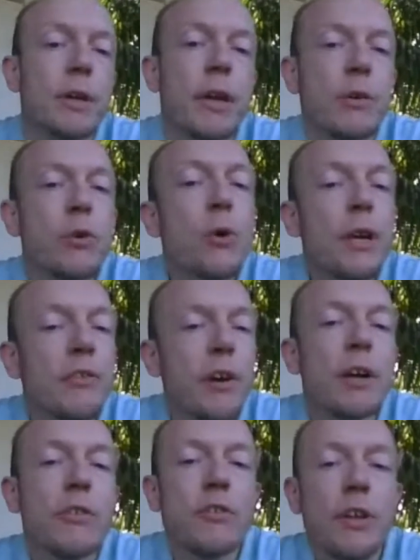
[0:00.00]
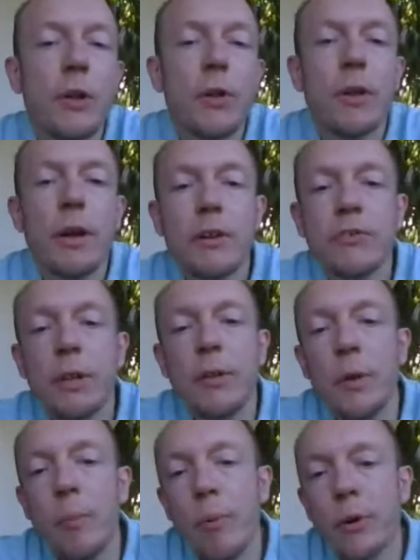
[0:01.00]
cookies are still
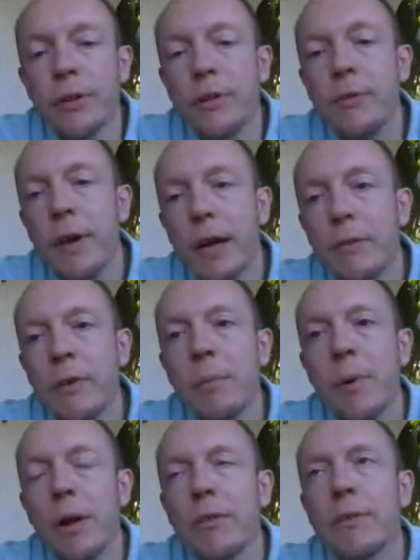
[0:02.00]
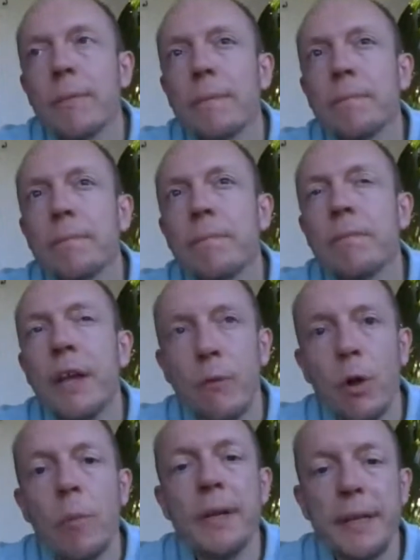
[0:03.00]
an important factor, but they
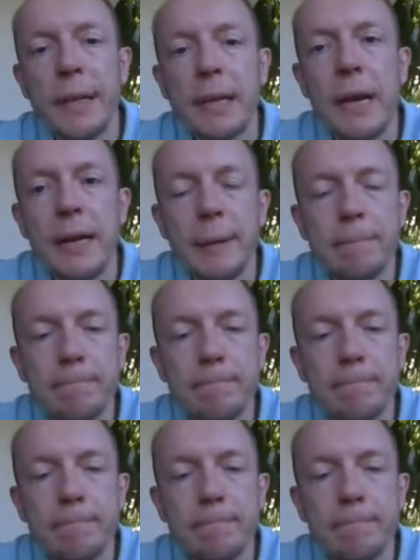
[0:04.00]
will be declining.